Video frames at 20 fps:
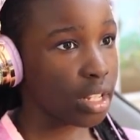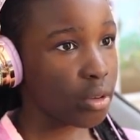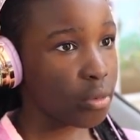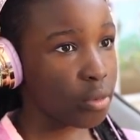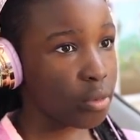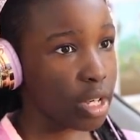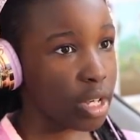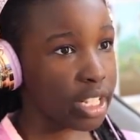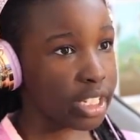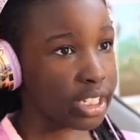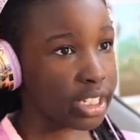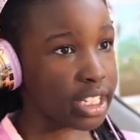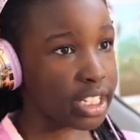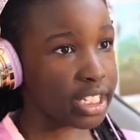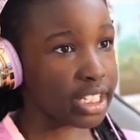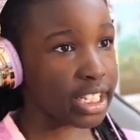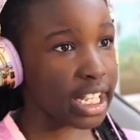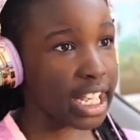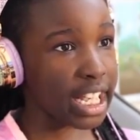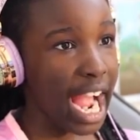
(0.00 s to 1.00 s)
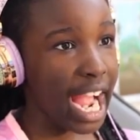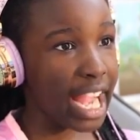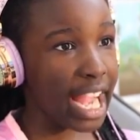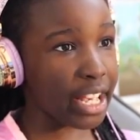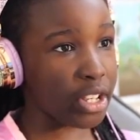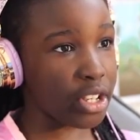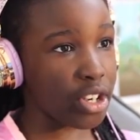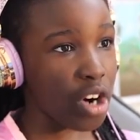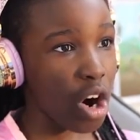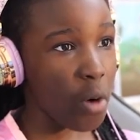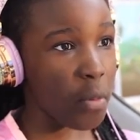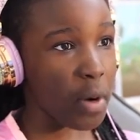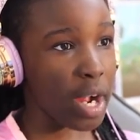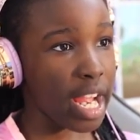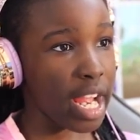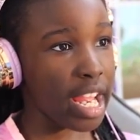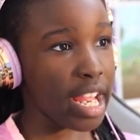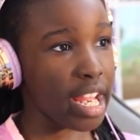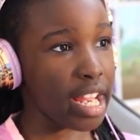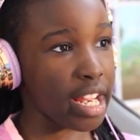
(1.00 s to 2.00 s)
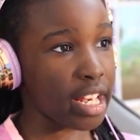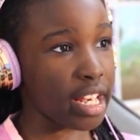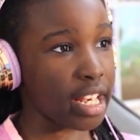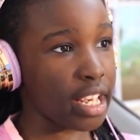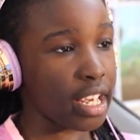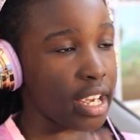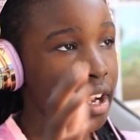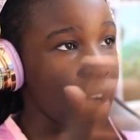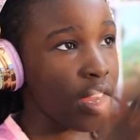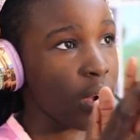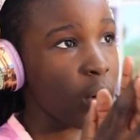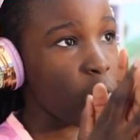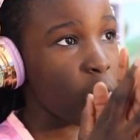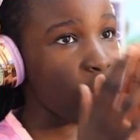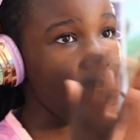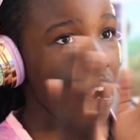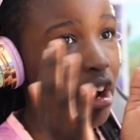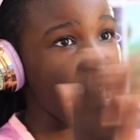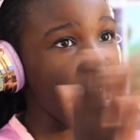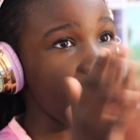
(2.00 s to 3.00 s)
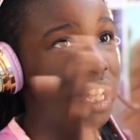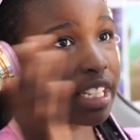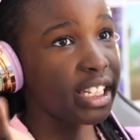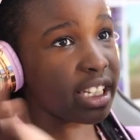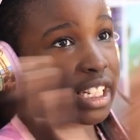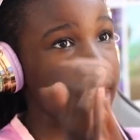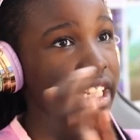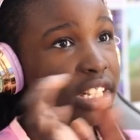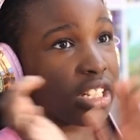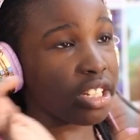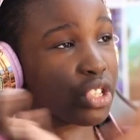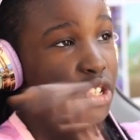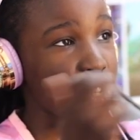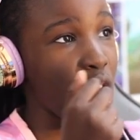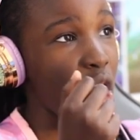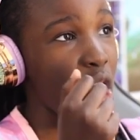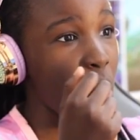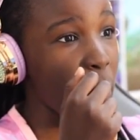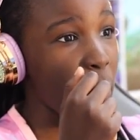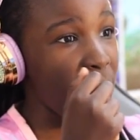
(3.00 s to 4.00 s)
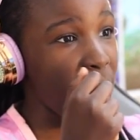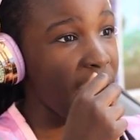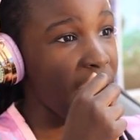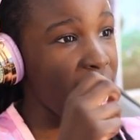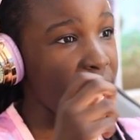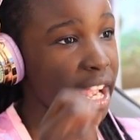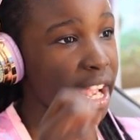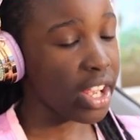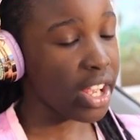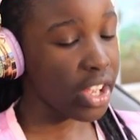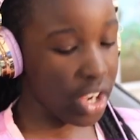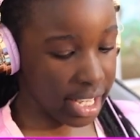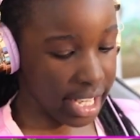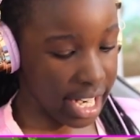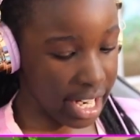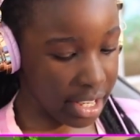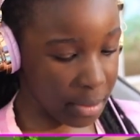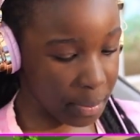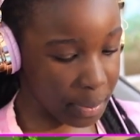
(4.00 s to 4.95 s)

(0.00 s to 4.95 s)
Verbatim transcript: where is this guy going? Where is he going? Can you